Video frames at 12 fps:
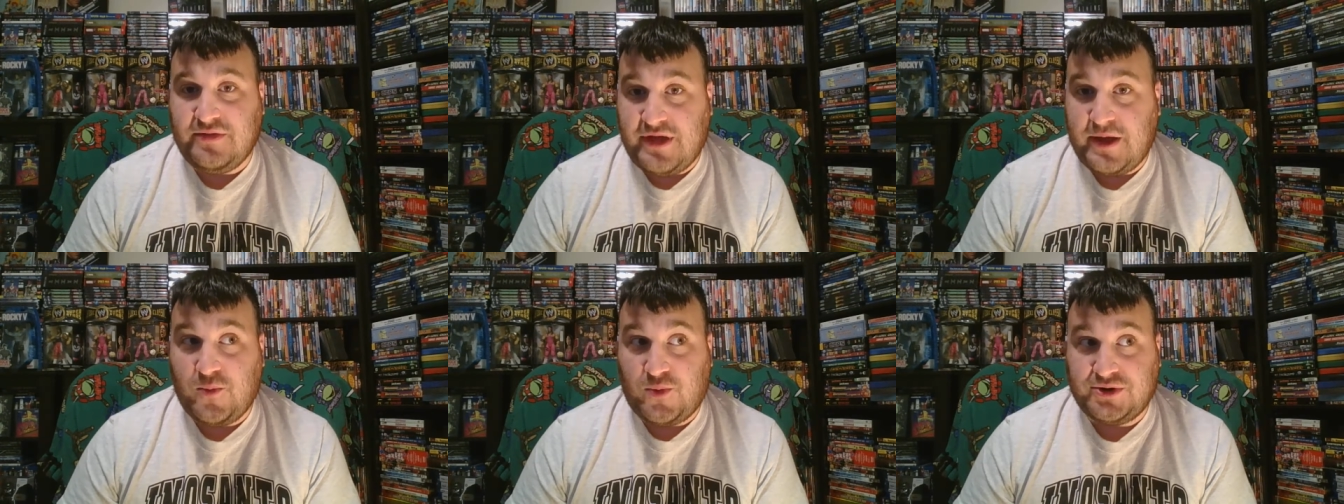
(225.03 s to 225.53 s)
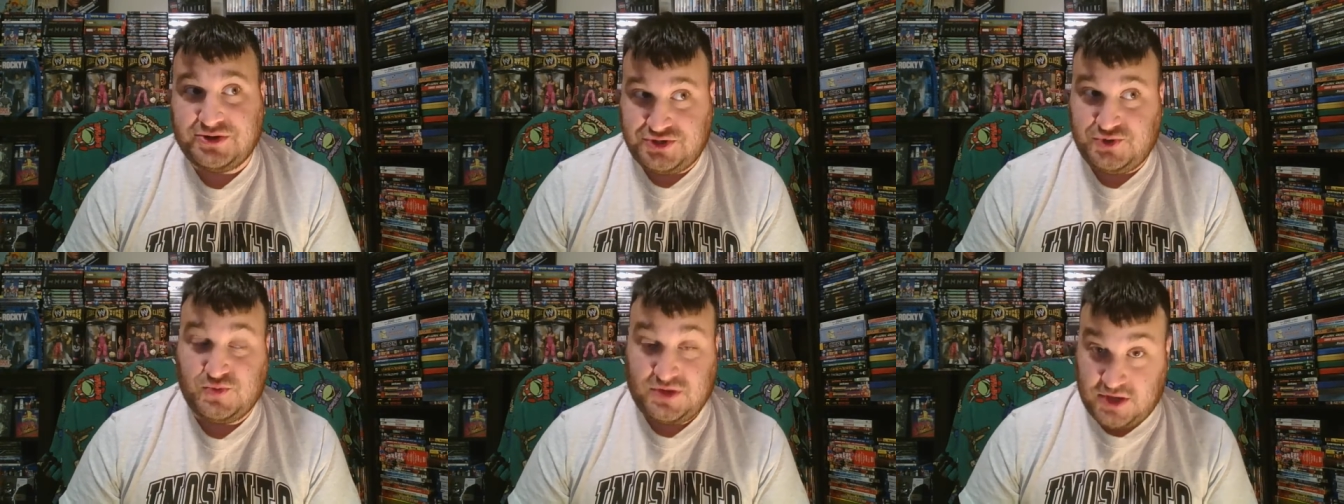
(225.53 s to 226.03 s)
they want
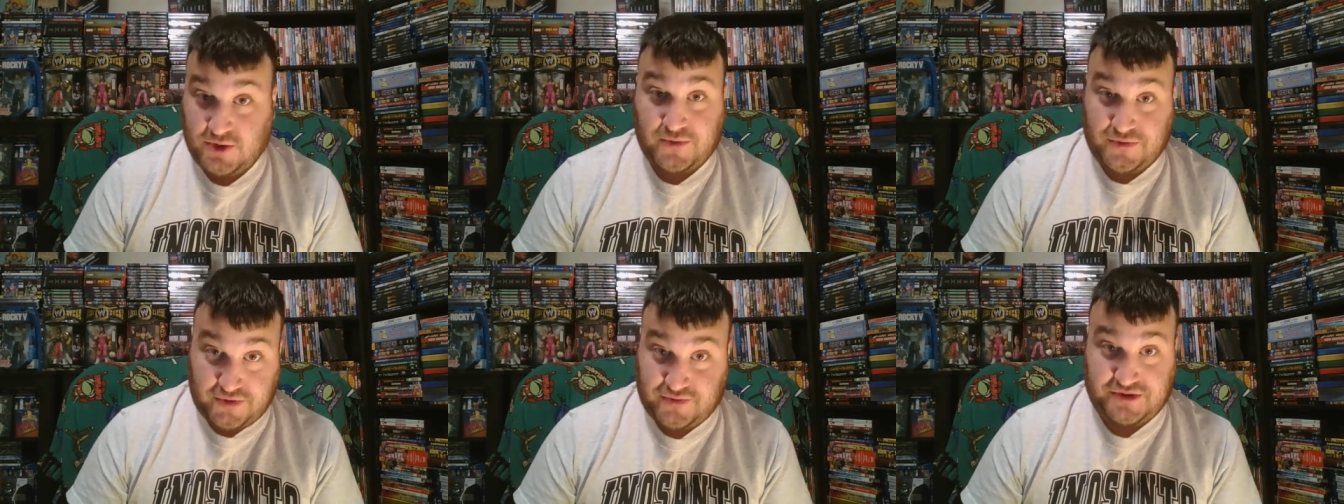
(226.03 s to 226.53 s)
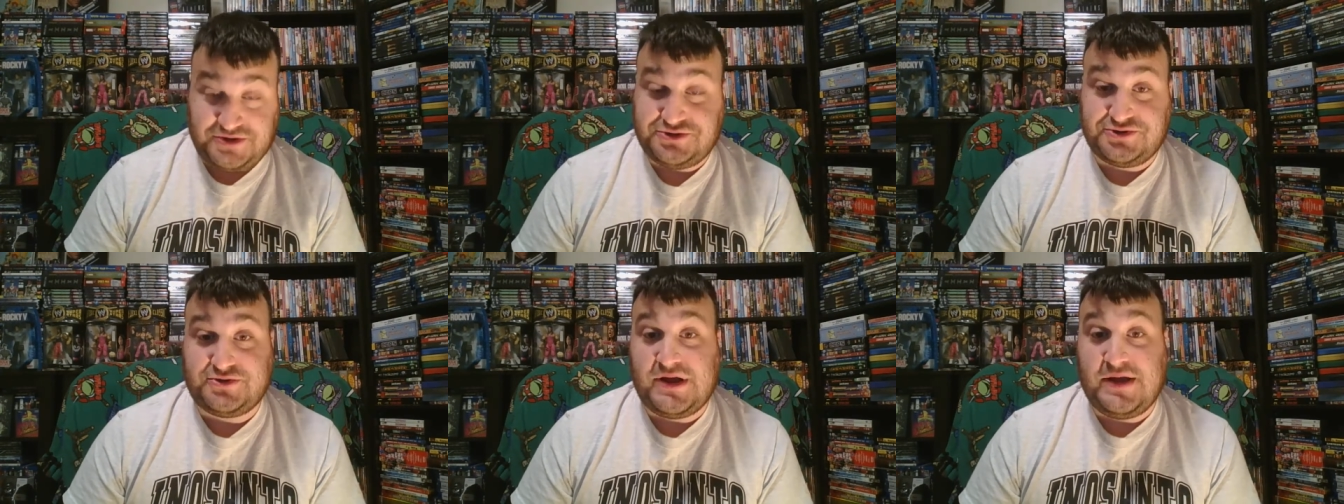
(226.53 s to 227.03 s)
to kill the
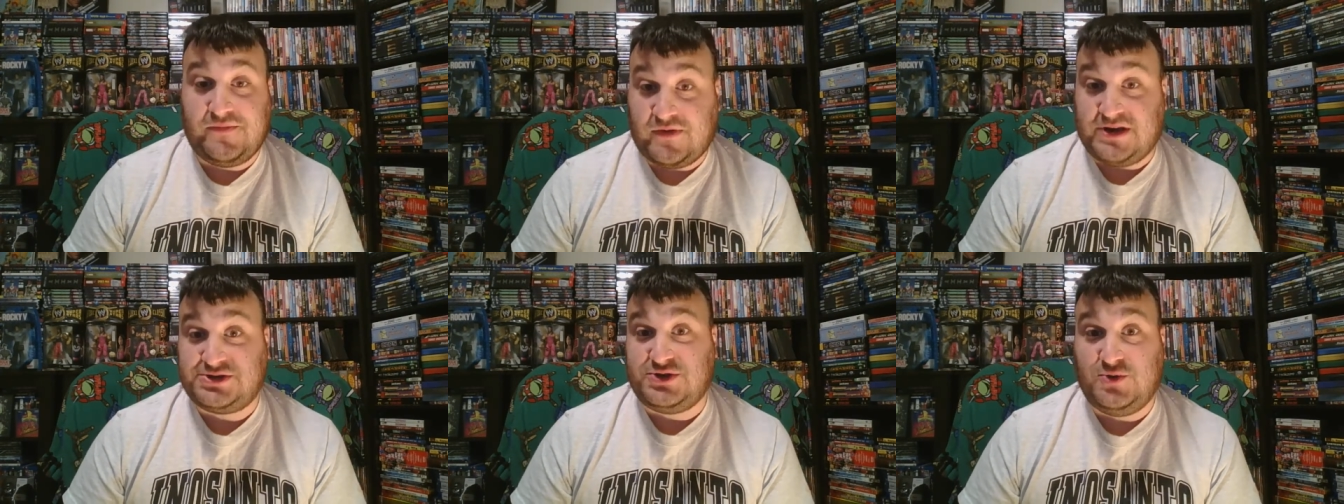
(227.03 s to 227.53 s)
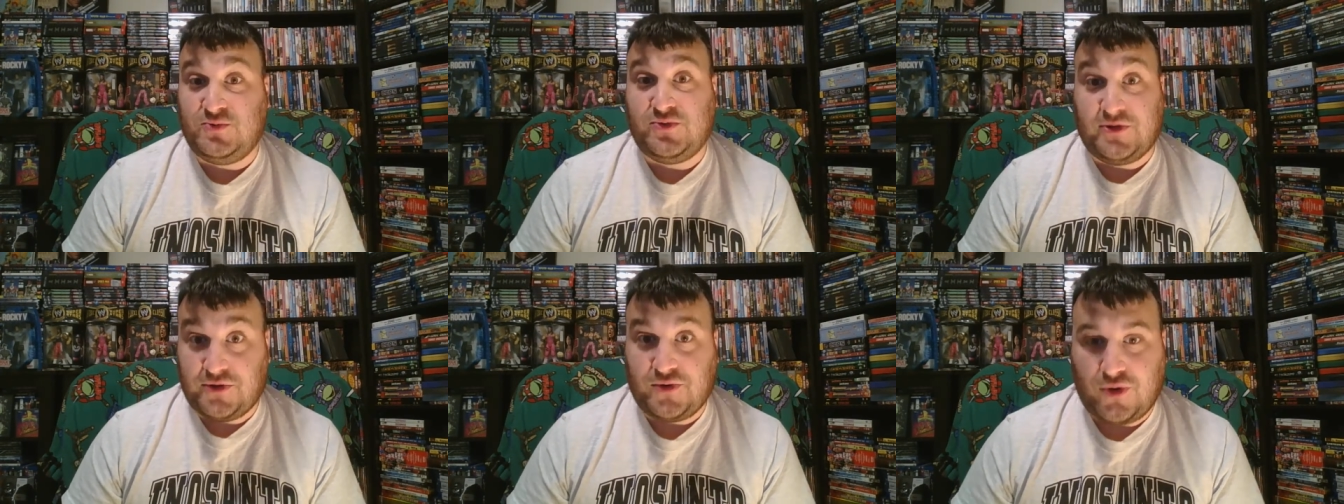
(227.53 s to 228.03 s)
creature and rescue the
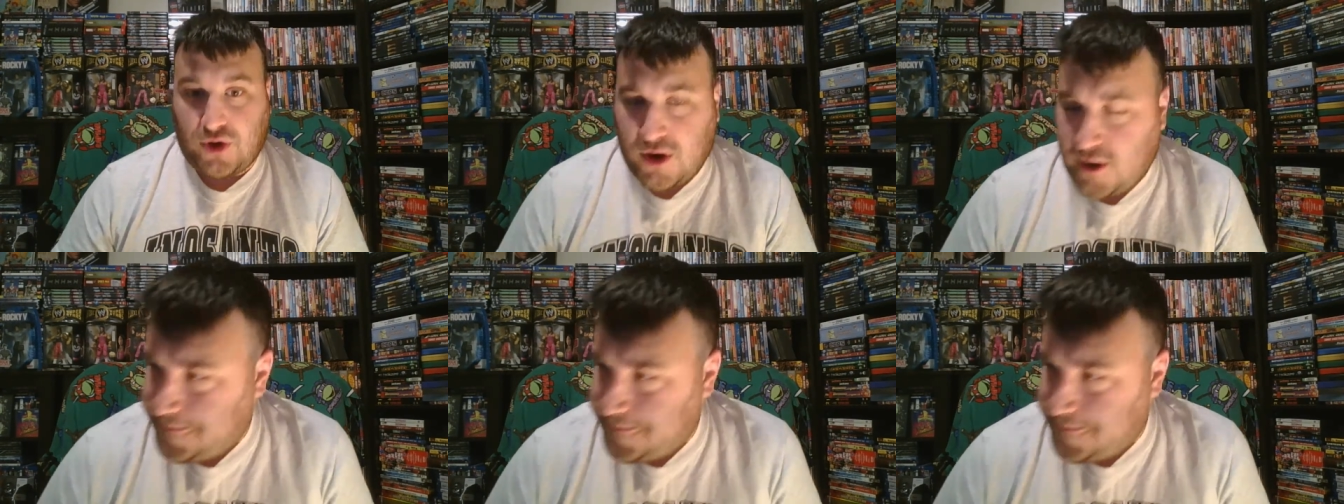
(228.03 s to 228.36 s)
little girl.